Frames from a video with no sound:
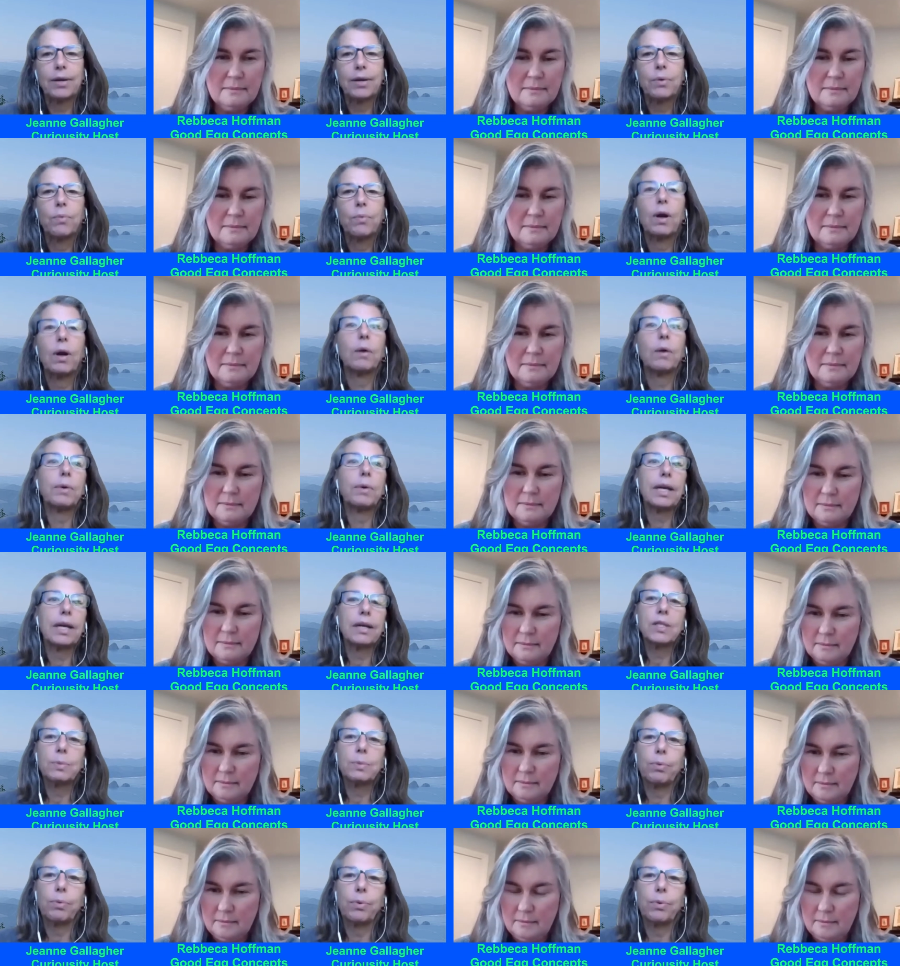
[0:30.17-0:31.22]
Speaker 1: Better, where
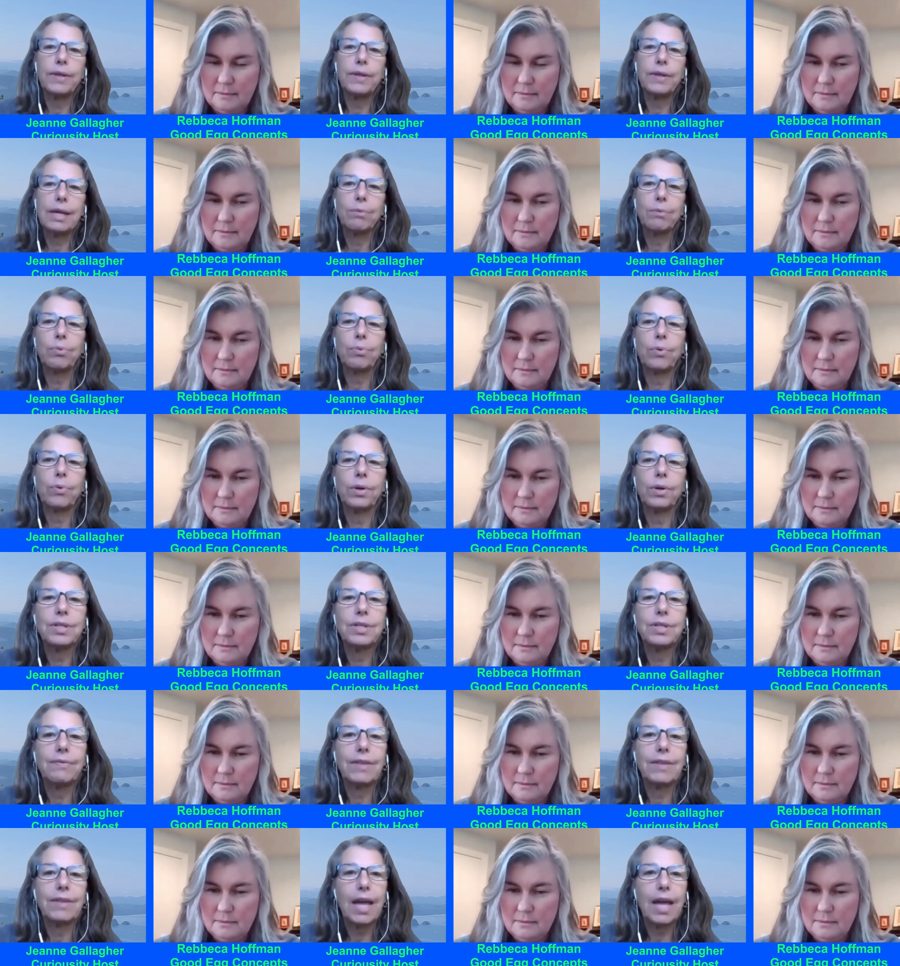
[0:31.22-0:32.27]
we explore the
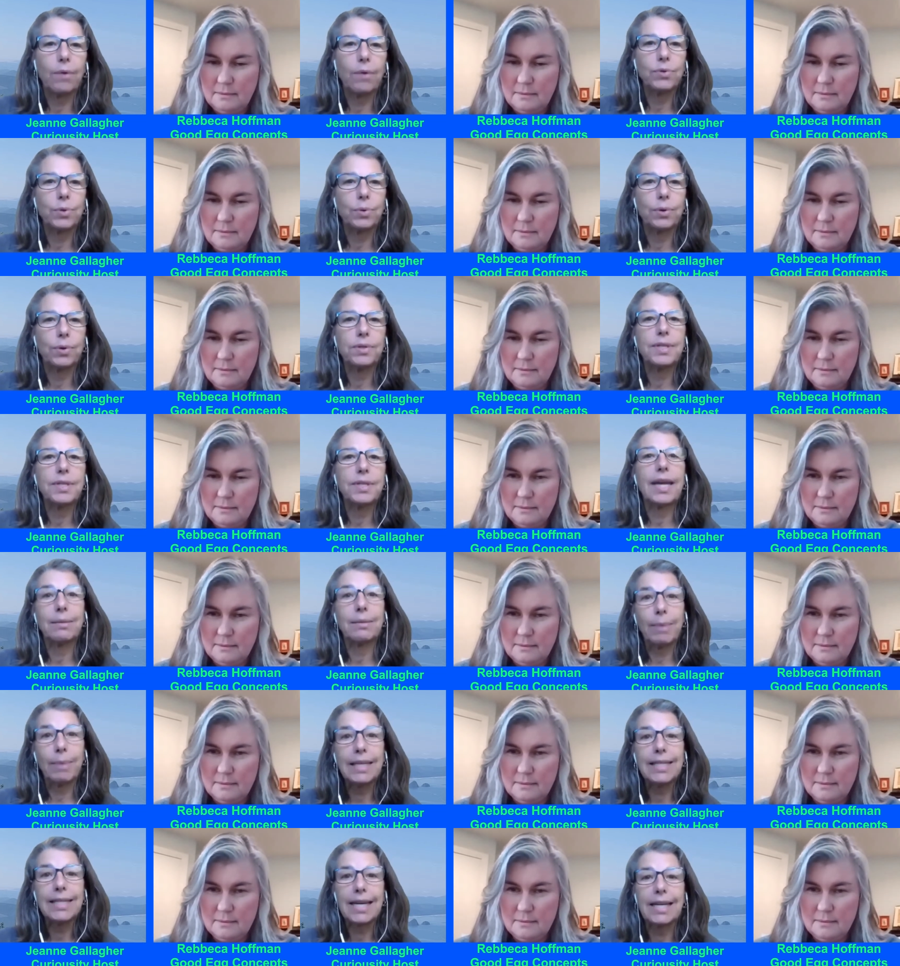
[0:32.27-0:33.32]
importance of the outdoors
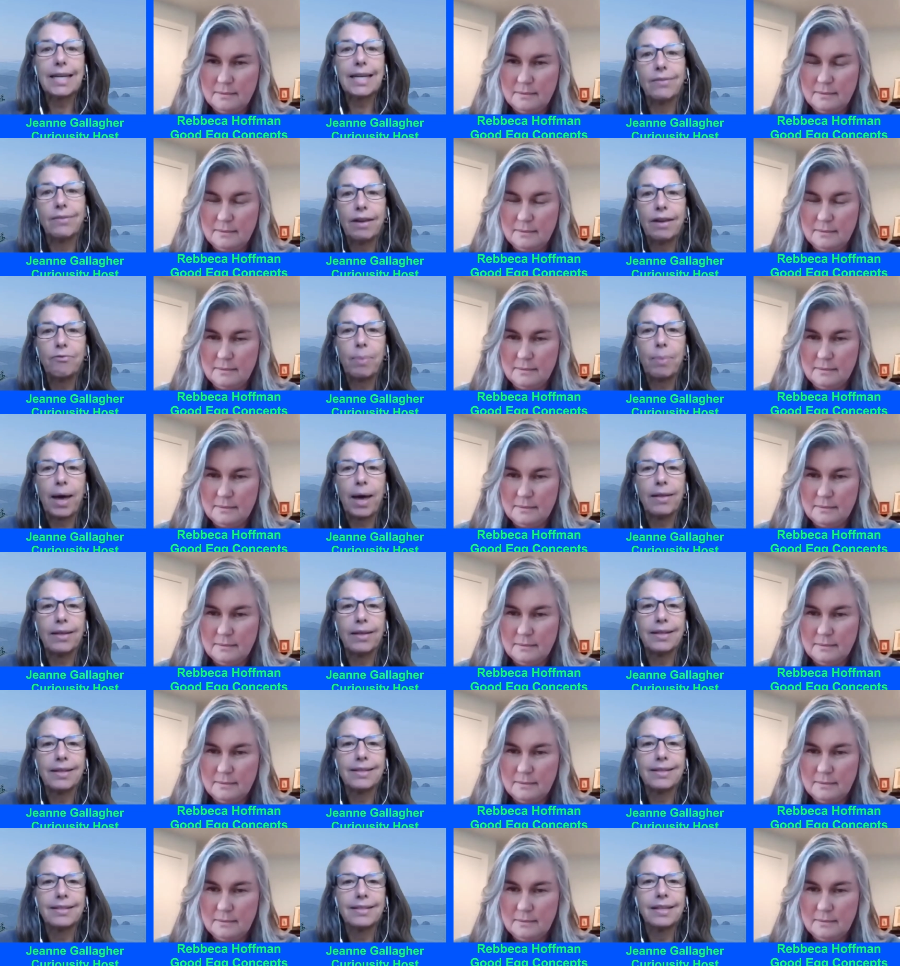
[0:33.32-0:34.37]
in maintaining life
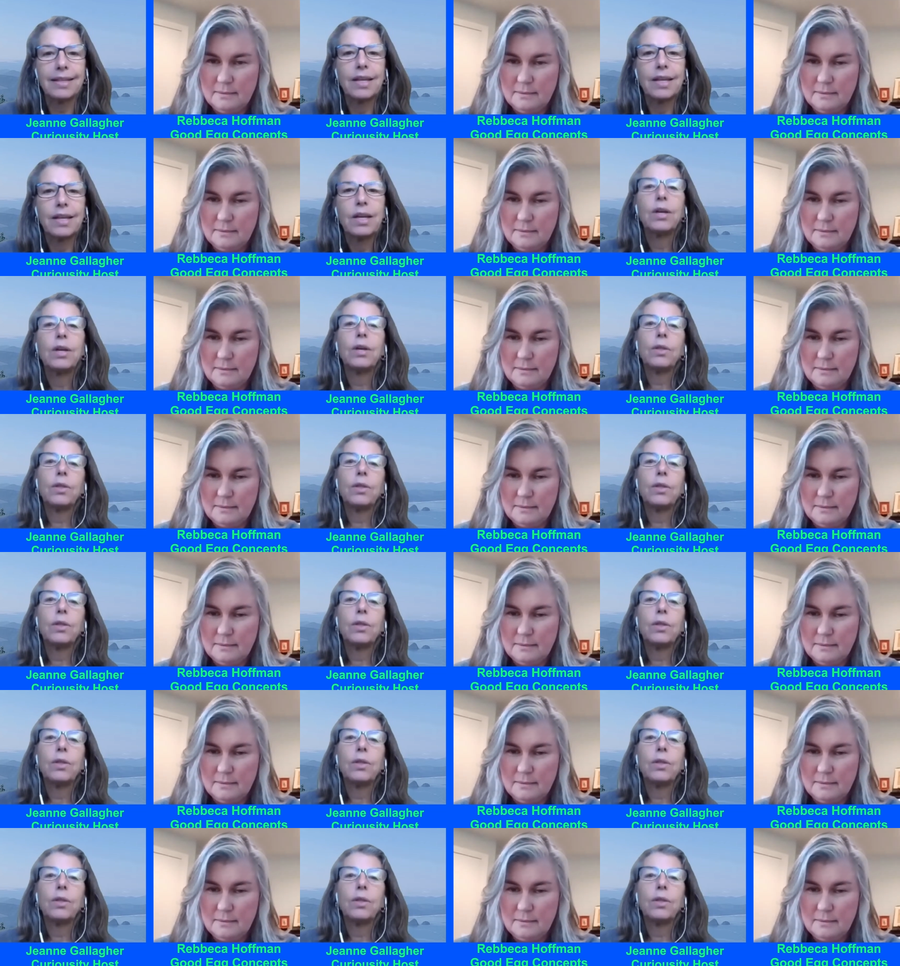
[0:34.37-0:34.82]
balance.